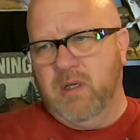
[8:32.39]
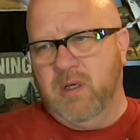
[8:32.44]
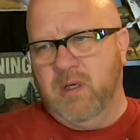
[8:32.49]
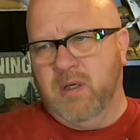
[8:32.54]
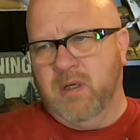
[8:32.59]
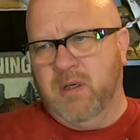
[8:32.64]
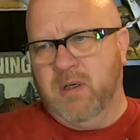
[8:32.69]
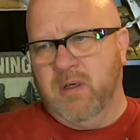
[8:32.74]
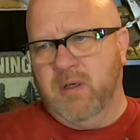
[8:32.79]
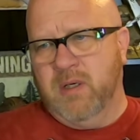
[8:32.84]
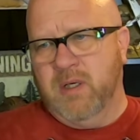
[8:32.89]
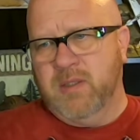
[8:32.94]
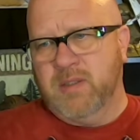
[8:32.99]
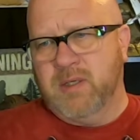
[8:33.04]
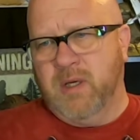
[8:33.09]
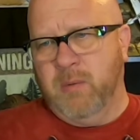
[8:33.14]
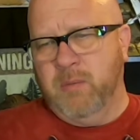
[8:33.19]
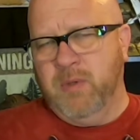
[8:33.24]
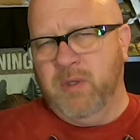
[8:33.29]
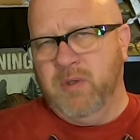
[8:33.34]

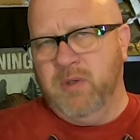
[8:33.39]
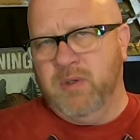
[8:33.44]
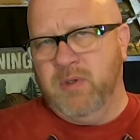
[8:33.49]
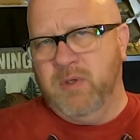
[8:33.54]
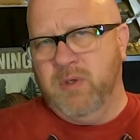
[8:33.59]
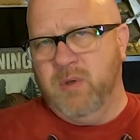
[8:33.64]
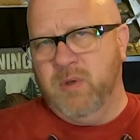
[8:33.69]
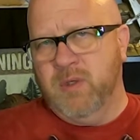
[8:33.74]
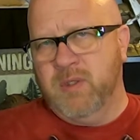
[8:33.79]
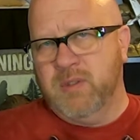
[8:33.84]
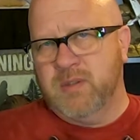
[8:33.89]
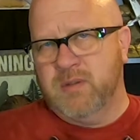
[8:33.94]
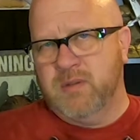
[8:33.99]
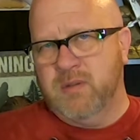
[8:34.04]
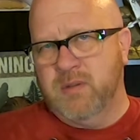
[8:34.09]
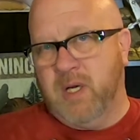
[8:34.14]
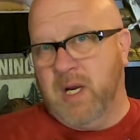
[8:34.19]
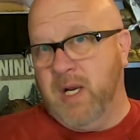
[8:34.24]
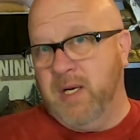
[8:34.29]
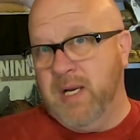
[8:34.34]
has helped me to do is
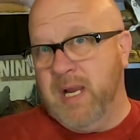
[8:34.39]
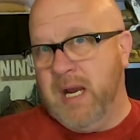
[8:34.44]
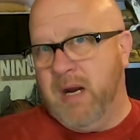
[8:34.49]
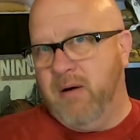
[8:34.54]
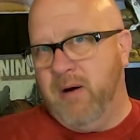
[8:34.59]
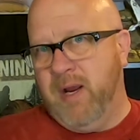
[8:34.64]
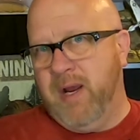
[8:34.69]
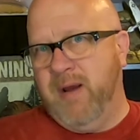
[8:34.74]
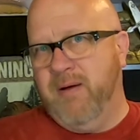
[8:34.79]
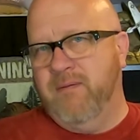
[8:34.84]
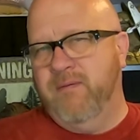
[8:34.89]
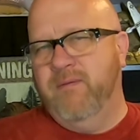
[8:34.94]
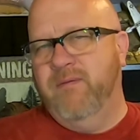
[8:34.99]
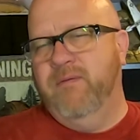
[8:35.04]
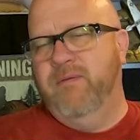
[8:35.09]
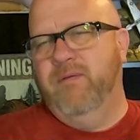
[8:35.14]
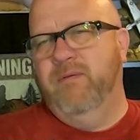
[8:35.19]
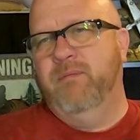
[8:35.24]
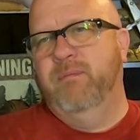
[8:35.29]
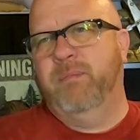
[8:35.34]
I now
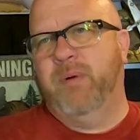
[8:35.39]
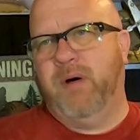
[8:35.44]
have